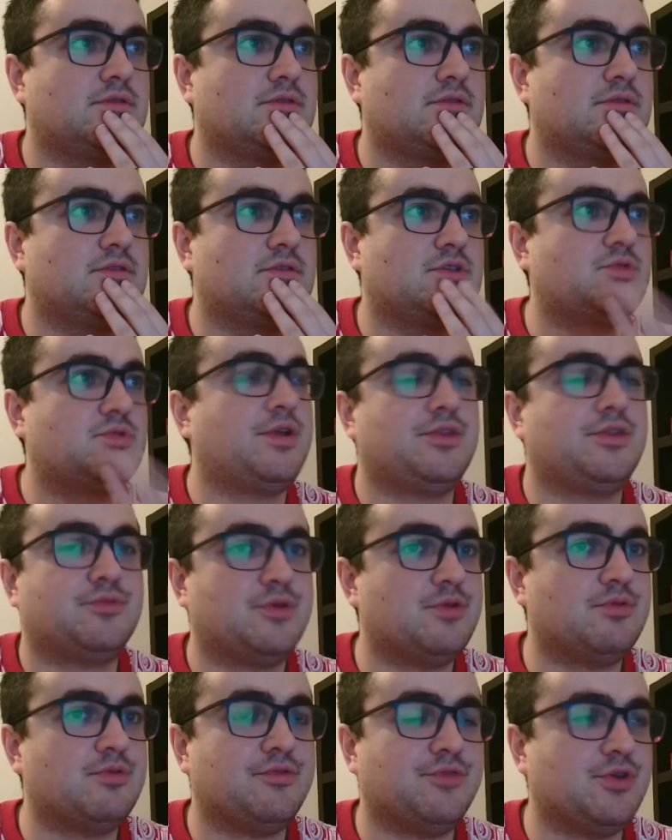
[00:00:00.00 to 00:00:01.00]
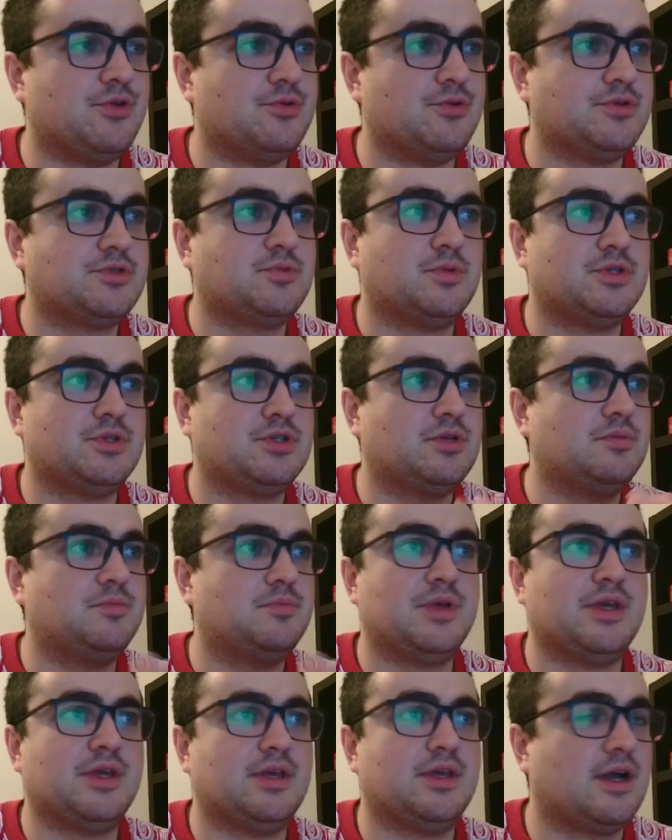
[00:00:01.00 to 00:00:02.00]
23 reviews, which could
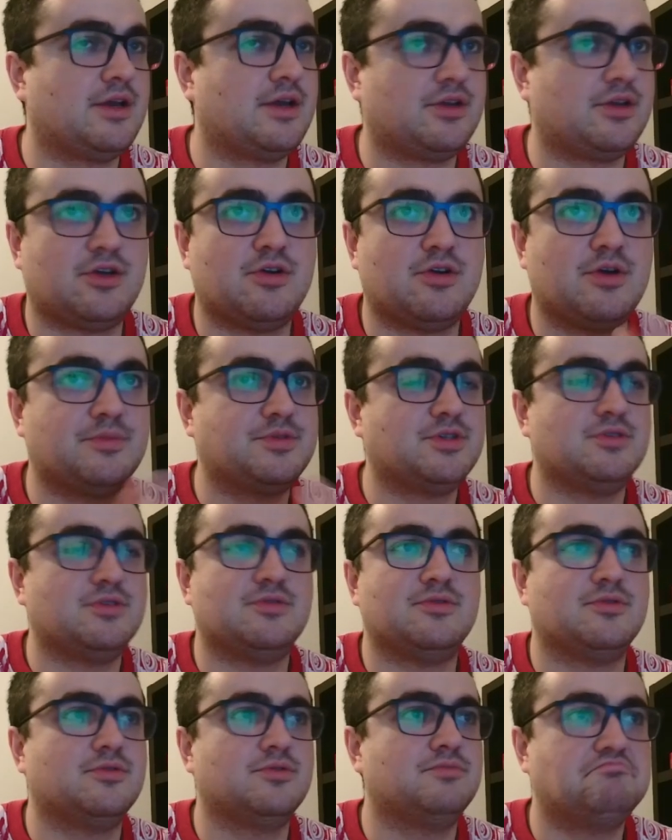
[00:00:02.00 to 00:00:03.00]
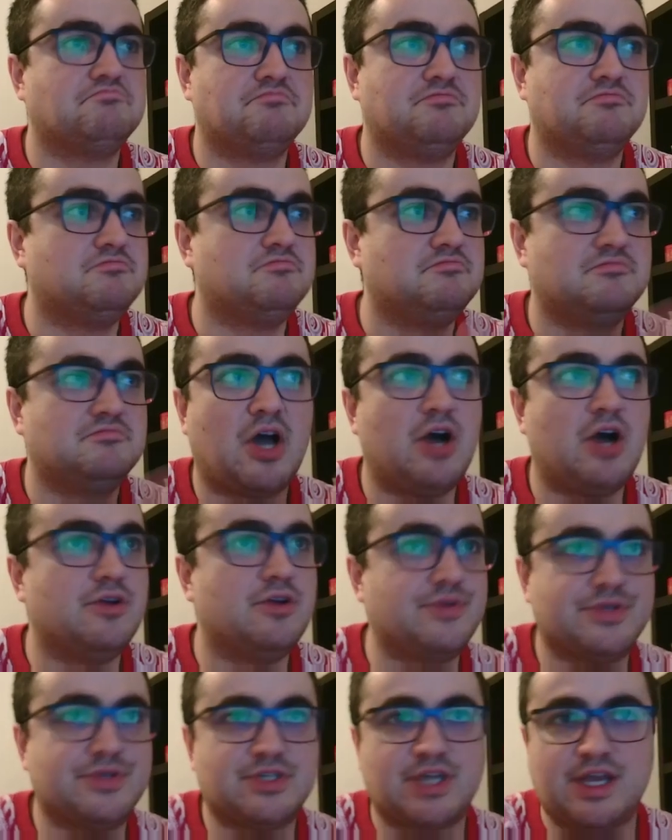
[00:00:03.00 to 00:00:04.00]
be, I don't know, up to
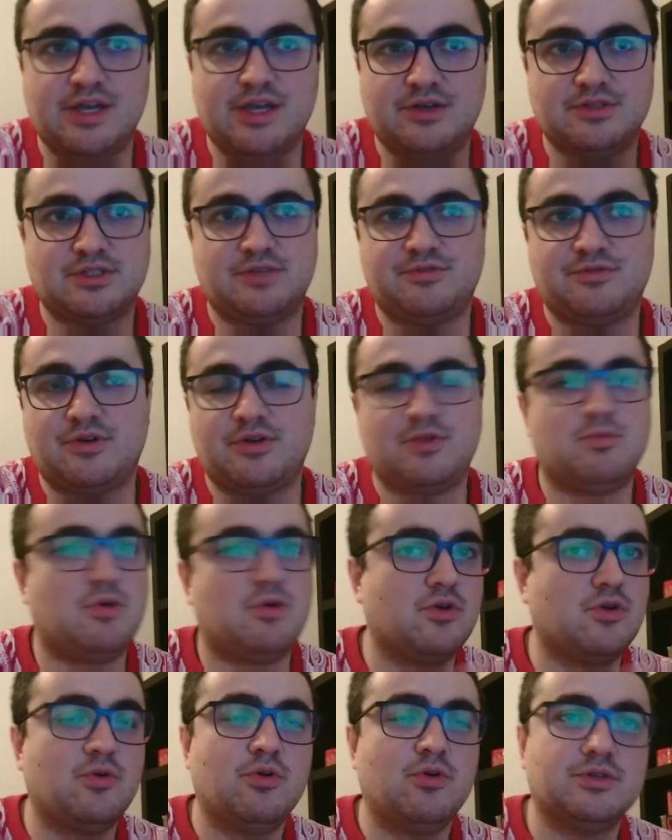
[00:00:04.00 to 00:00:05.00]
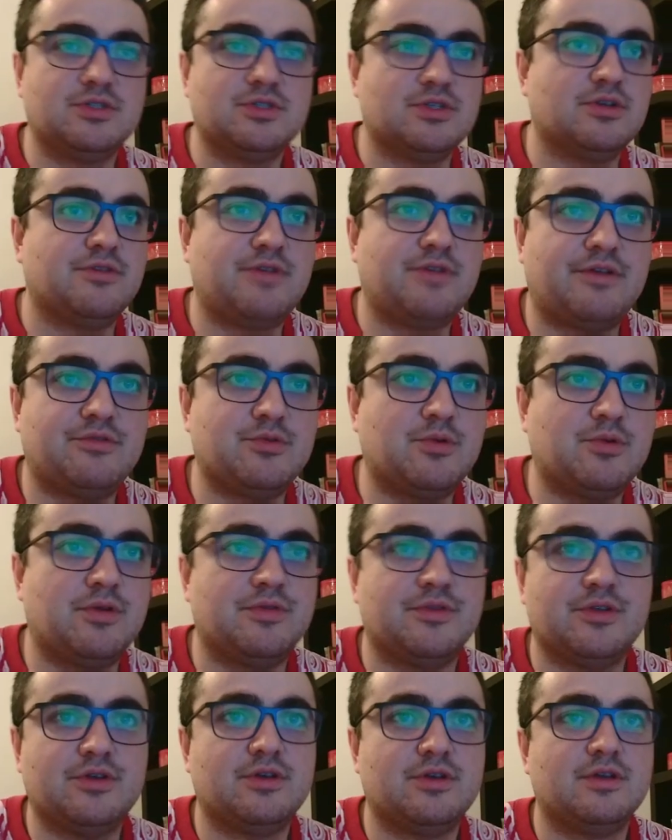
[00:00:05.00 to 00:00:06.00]
100 sales if only one quarter of everyone
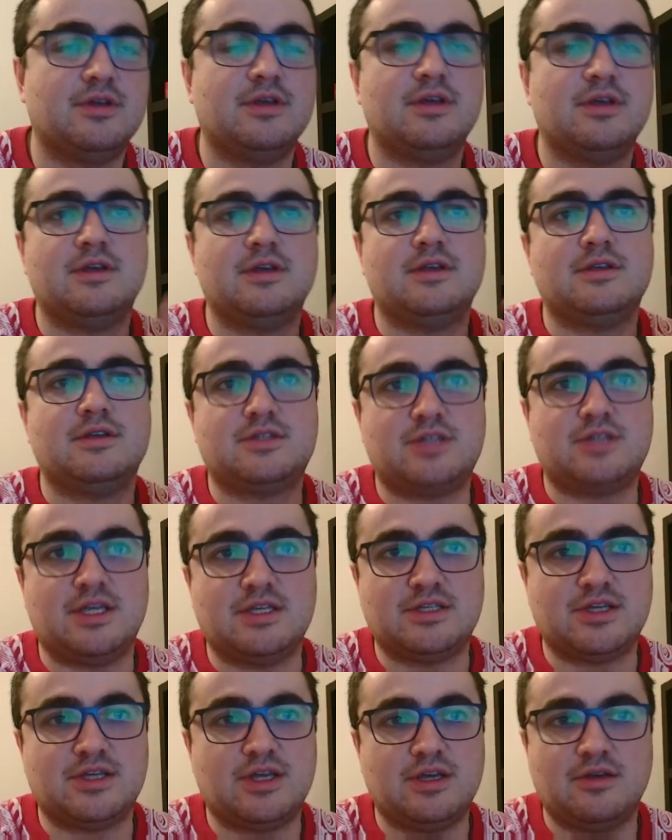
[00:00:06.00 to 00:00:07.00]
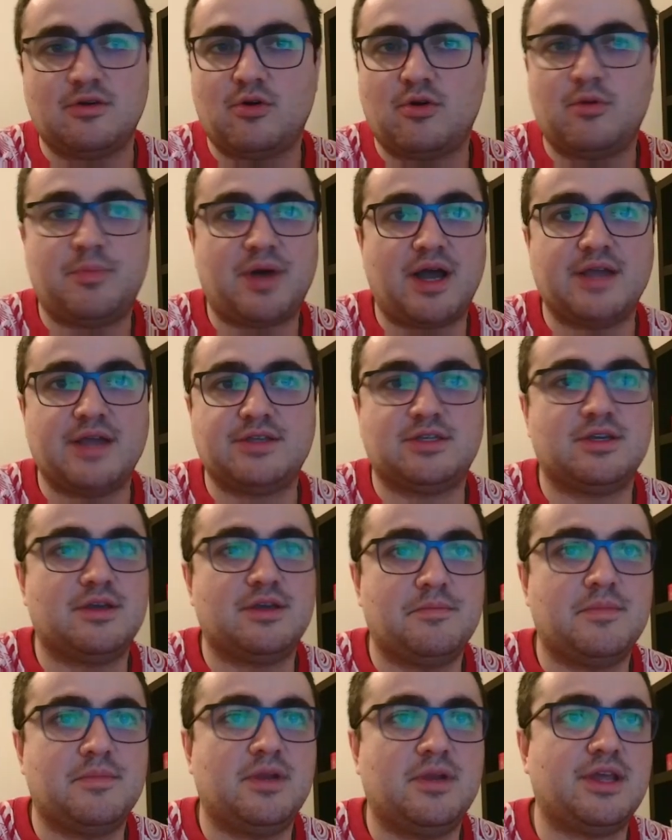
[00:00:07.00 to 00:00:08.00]
that sees it or buys
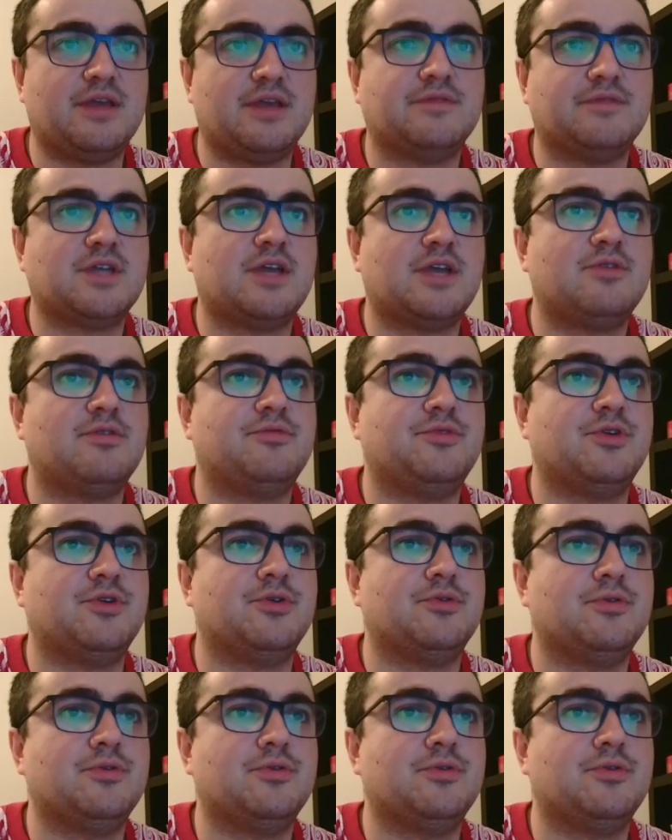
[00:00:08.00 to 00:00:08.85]
it leaves a review.